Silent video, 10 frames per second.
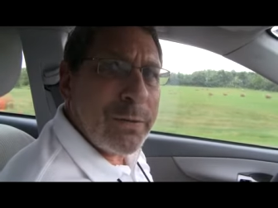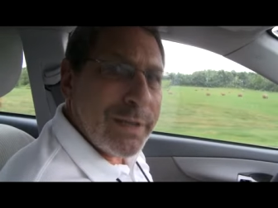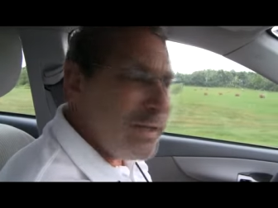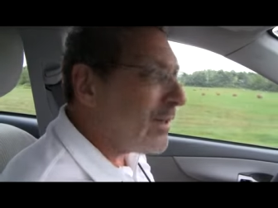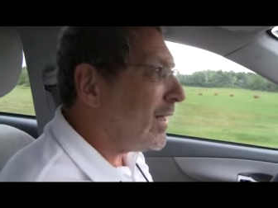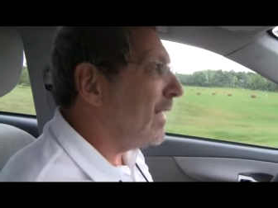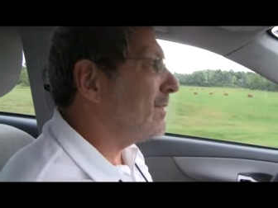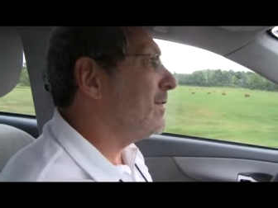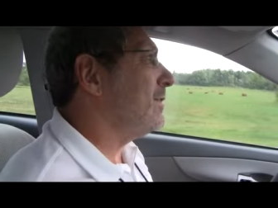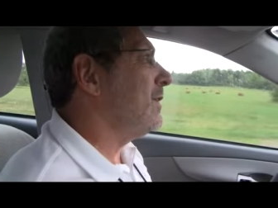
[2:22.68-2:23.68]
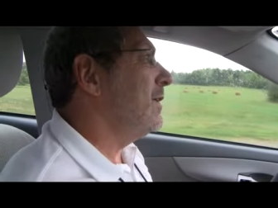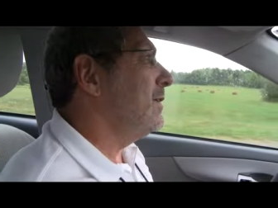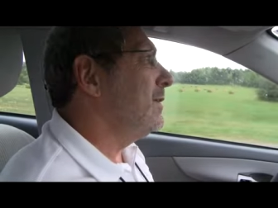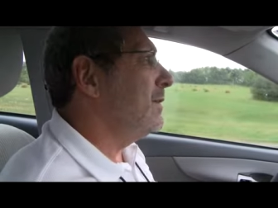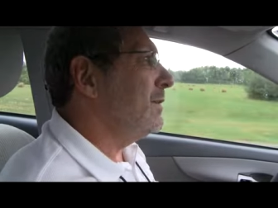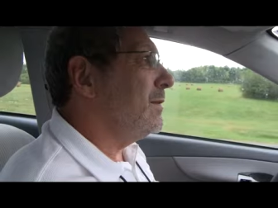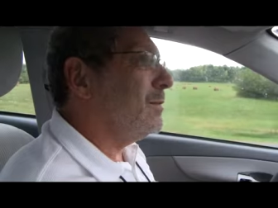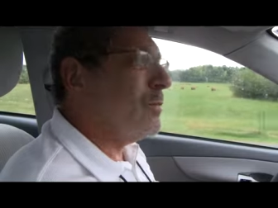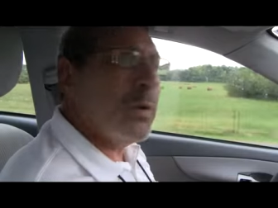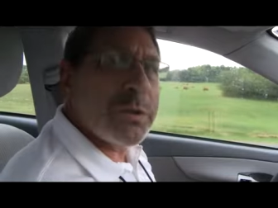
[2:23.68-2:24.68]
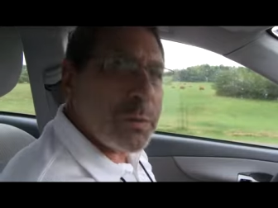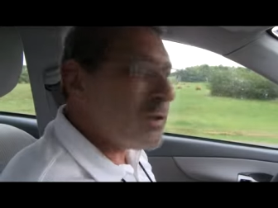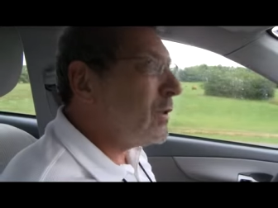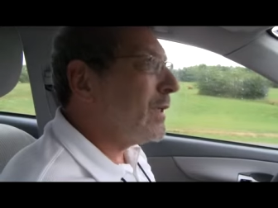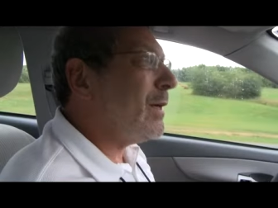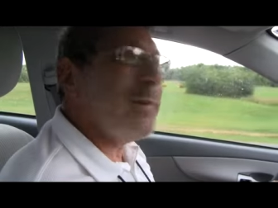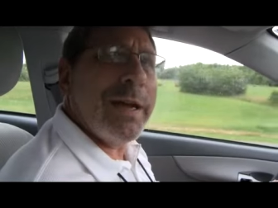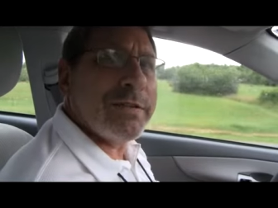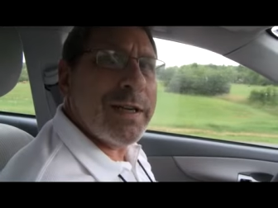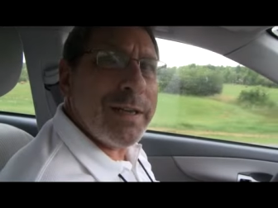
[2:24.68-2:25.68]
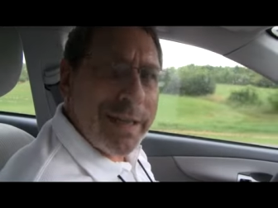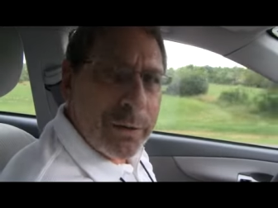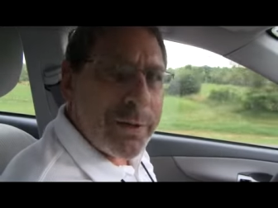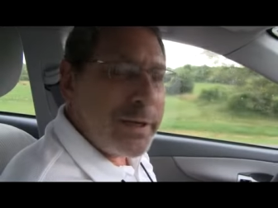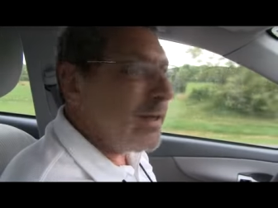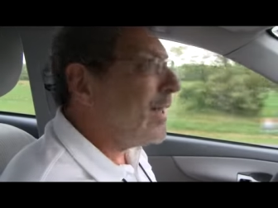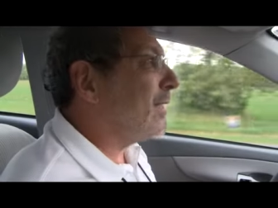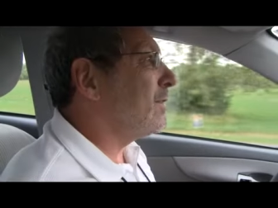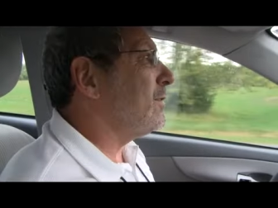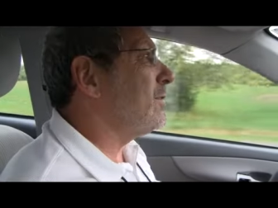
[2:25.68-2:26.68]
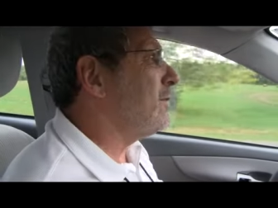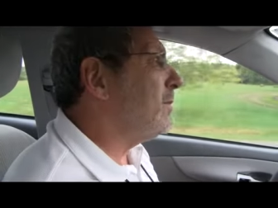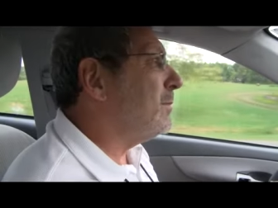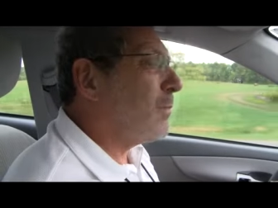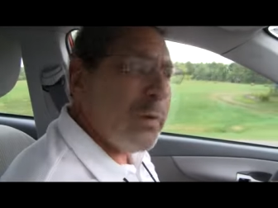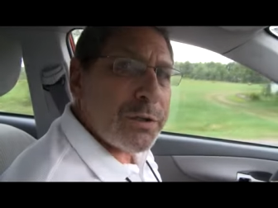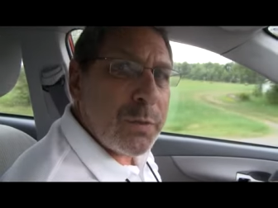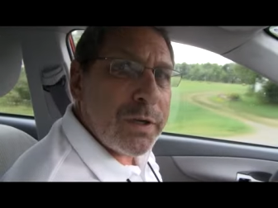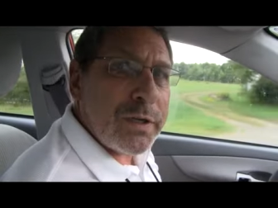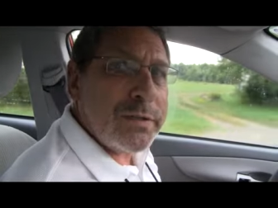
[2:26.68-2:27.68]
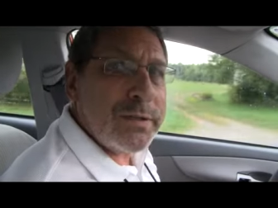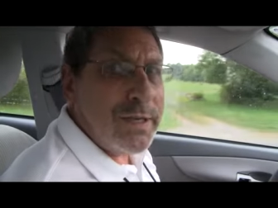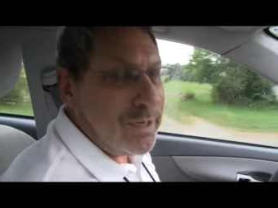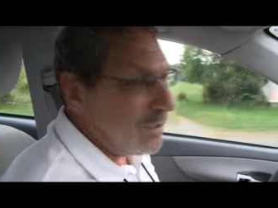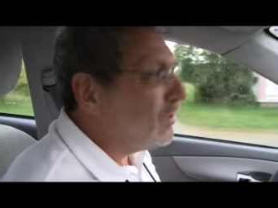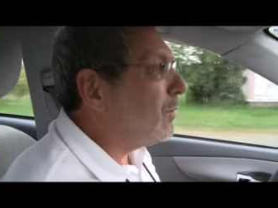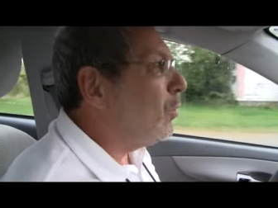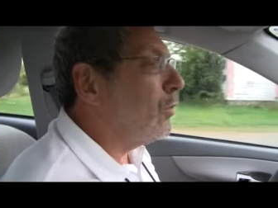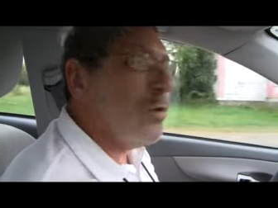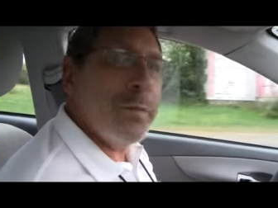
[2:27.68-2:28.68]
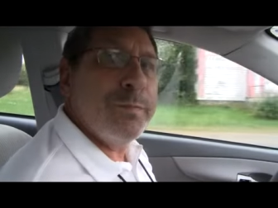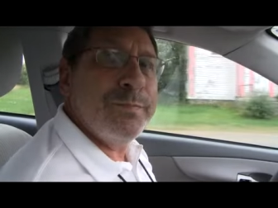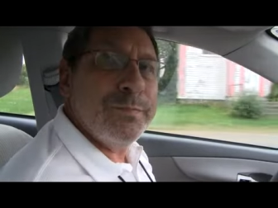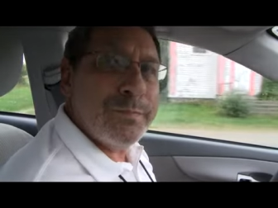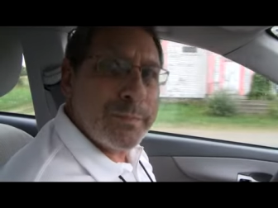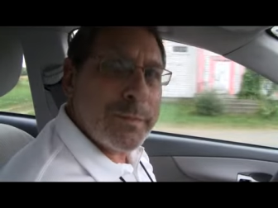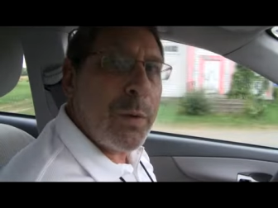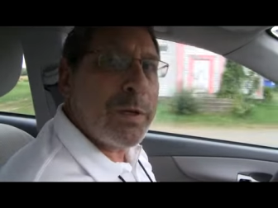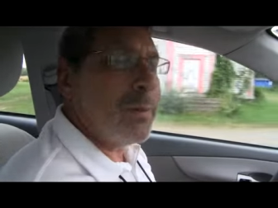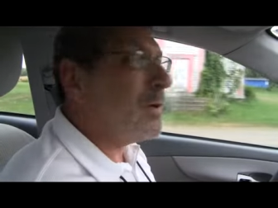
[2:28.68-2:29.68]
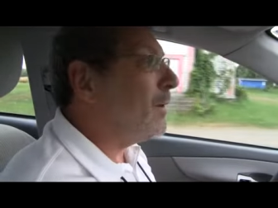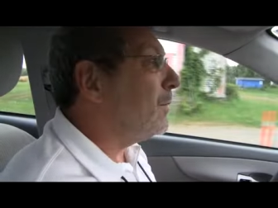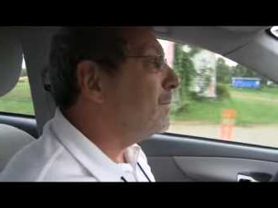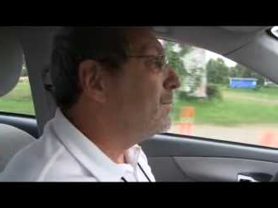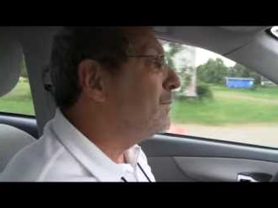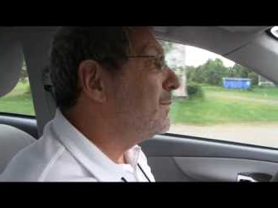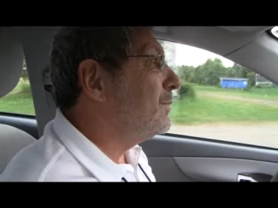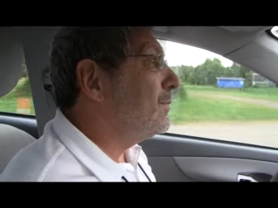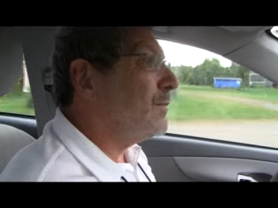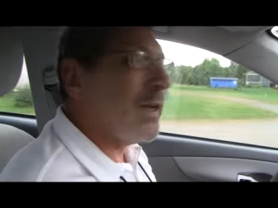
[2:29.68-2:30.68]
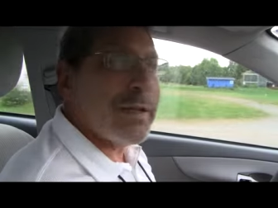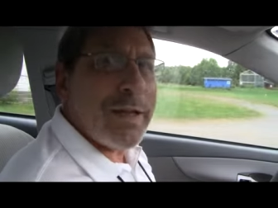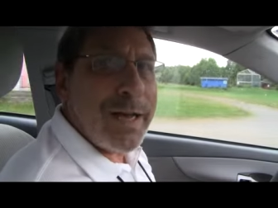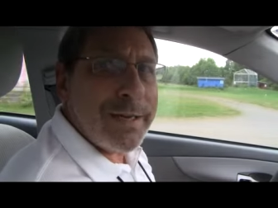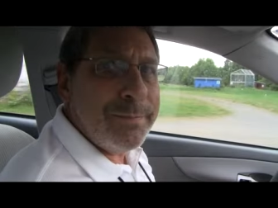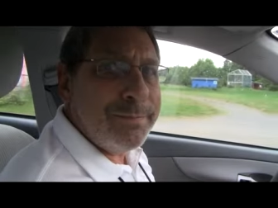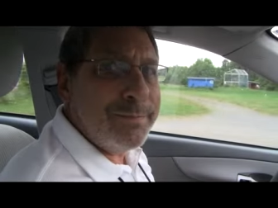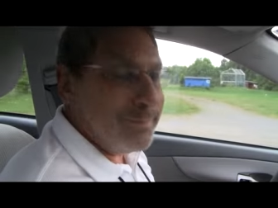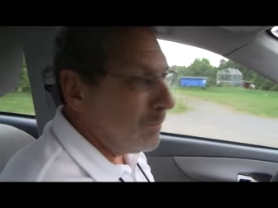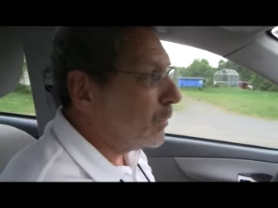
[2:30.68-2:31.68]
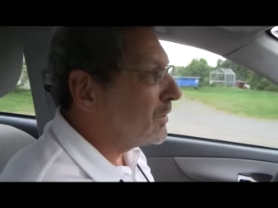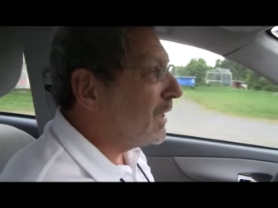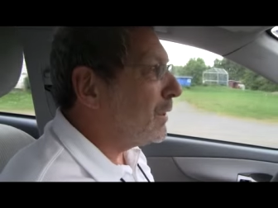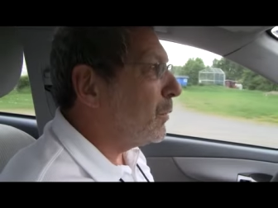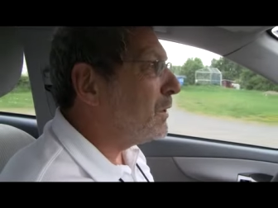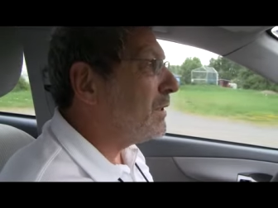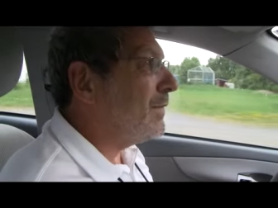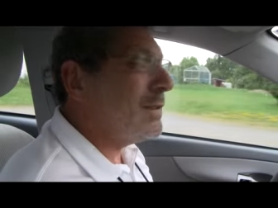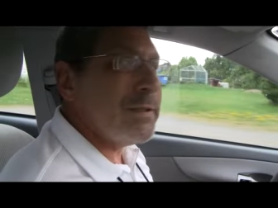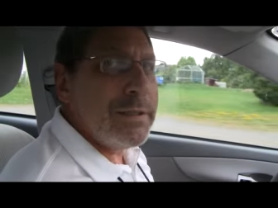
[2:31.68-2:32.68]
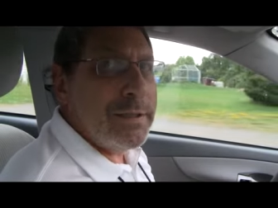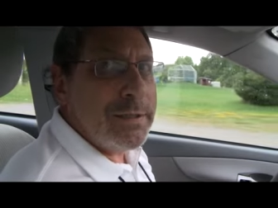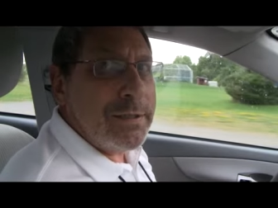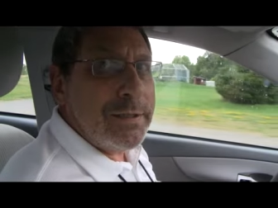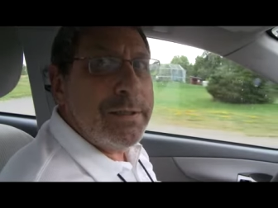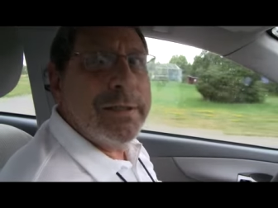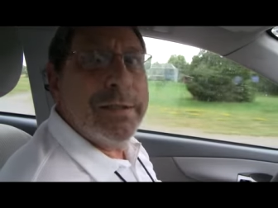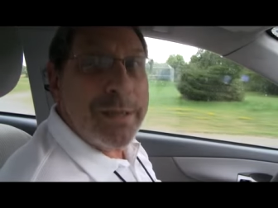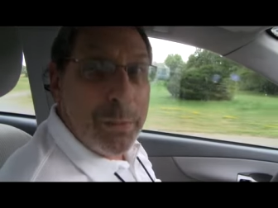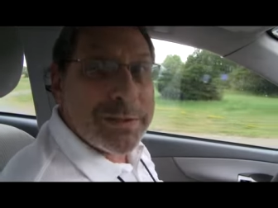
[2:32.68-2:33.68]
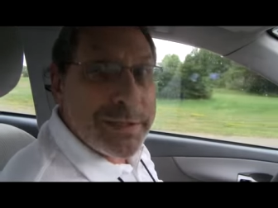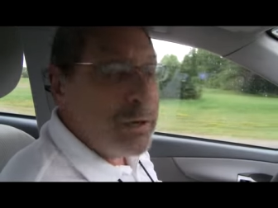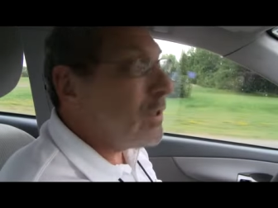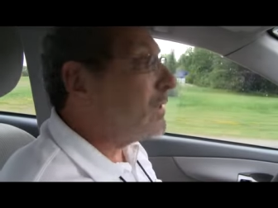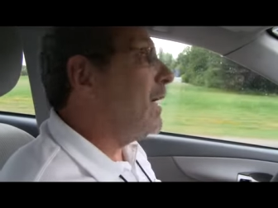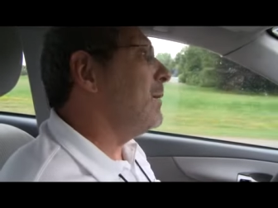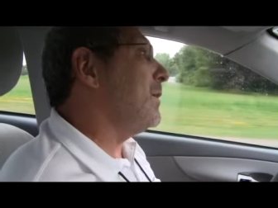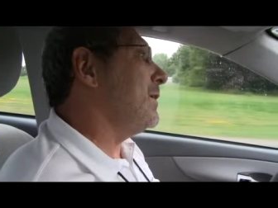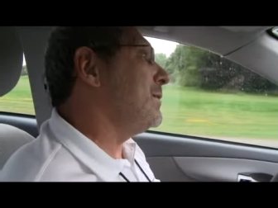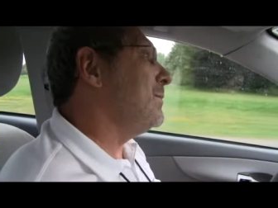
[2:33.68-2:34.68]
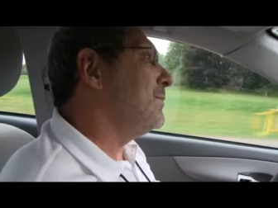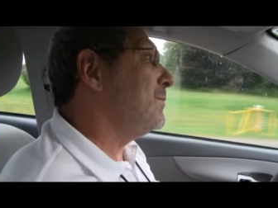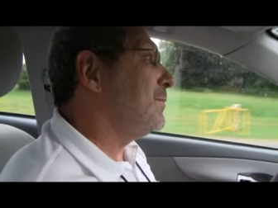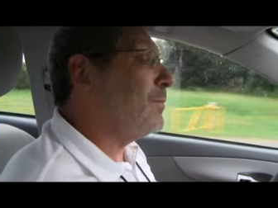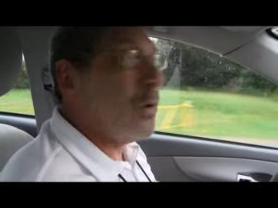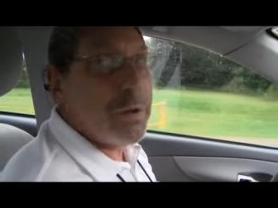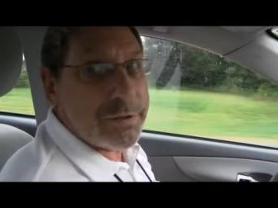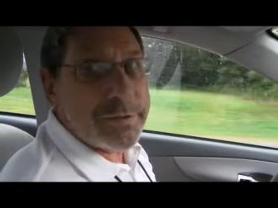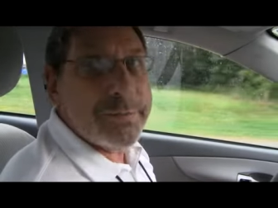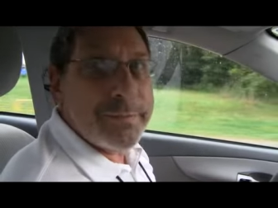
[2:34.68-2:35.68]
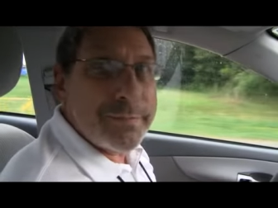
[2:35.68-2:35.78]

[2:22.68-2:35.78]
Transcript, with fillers: going into the S's. Boris wasn't going to give him the outside line going into the S's. Boris wanted a little more room going uphill. They collided. Boris got the worst of it. And that wasn't the only time that Boris,